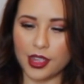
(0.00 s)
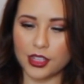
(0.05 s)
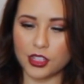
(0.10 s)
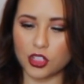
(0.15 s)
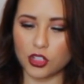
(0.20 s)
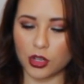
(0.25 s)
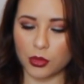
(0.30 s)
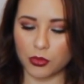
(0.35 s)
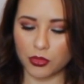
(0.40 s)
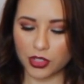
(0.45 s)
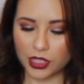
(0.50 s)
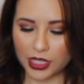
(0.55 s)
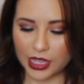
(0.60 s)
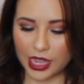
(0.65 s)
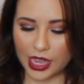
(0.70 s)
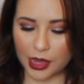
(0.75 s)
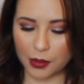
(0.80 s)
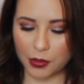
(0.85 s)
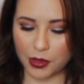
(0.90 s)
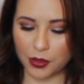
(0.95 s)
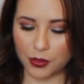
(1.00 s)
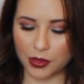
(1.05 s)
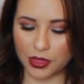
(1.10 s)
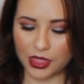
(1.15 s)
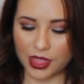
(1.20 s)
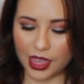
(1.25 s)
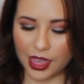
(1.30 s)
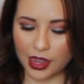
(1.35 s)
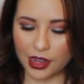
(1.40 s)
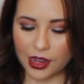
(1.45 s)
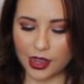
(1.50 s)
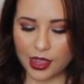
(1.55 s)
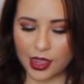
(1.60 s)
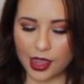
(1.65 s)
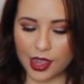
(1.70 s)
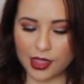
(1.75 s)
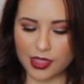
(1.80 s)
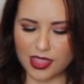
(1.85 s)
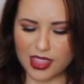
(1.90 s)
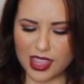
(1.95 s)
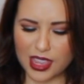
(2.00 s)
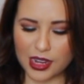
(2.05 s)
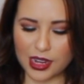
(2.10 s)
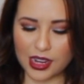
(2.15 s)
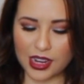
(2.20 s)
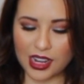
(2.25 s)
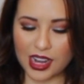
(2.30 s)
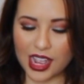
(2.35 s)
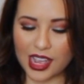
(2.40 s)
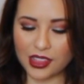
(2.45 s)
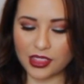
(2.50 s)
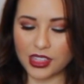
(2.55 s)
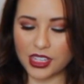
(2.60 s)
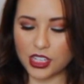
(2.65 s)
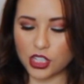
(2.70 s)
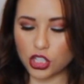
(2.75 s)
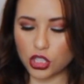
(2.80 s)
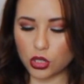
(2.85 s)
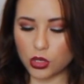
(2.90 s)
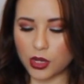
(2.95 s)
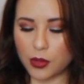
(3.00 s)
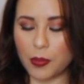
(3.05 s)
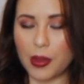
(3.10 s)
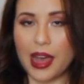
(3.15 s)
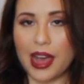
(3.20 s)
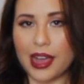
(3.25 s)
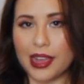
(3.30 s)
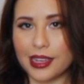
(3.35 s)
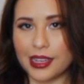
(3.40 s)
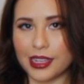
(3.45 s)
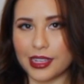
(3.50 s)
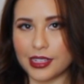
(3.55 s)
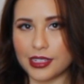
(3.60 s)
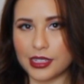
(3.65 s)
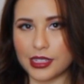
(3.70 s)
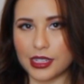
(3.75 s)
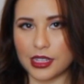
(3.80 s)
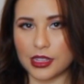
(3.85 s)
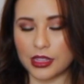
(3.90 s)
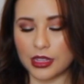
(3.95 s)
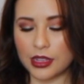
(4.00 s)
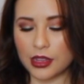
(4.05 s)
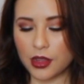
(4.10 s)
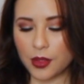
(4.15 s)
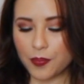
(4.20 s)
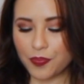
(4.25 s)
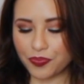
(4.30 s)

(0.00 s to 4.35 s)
And so I'm really happy with that. And then it had these 3 pockets, and